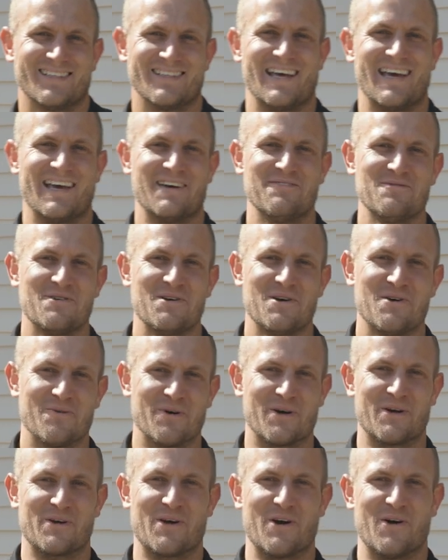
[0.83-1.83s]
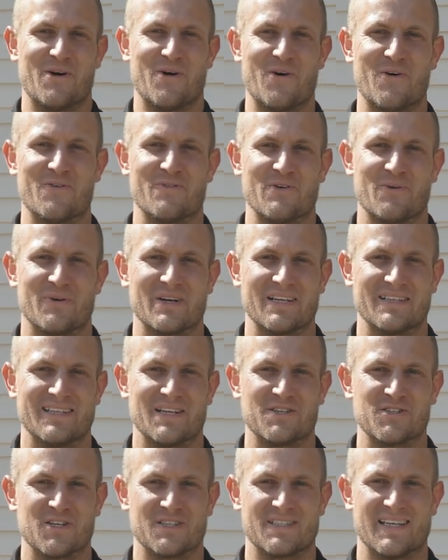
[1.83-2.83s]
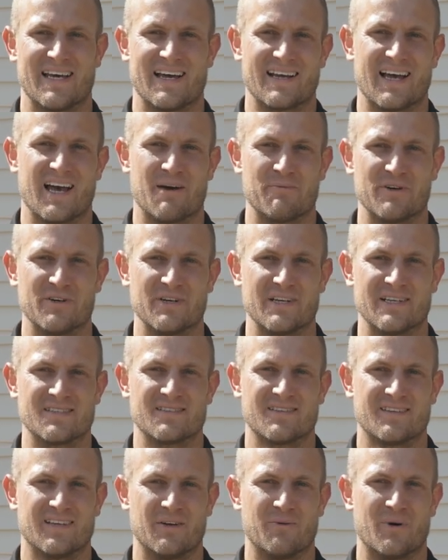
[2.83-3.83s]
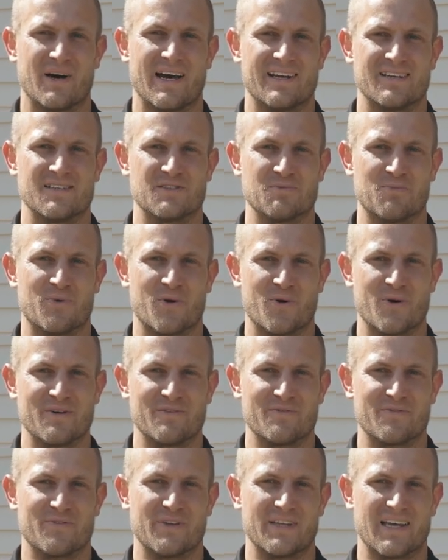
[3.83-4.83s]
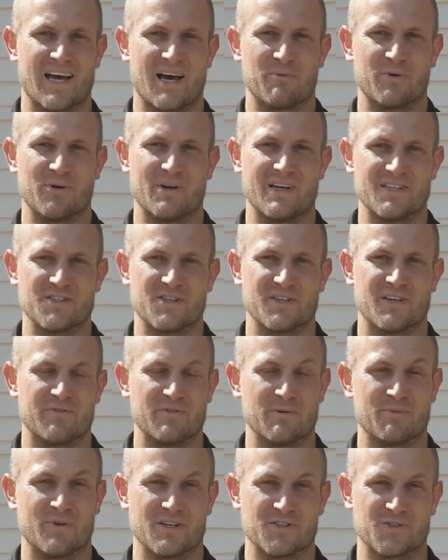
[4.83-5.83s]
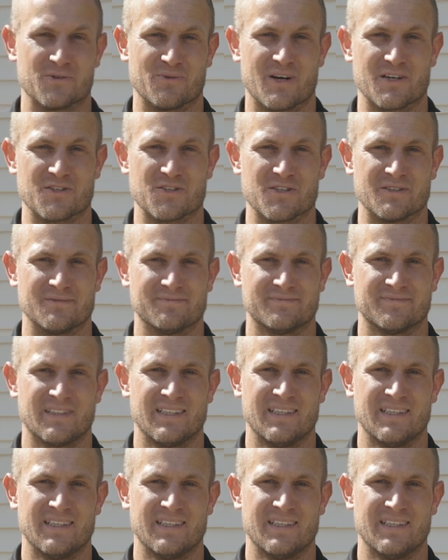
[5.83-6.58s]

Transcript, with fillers: Today, we're going to go over what a digital tachometer is and why it is important for the operation of your pressure washer.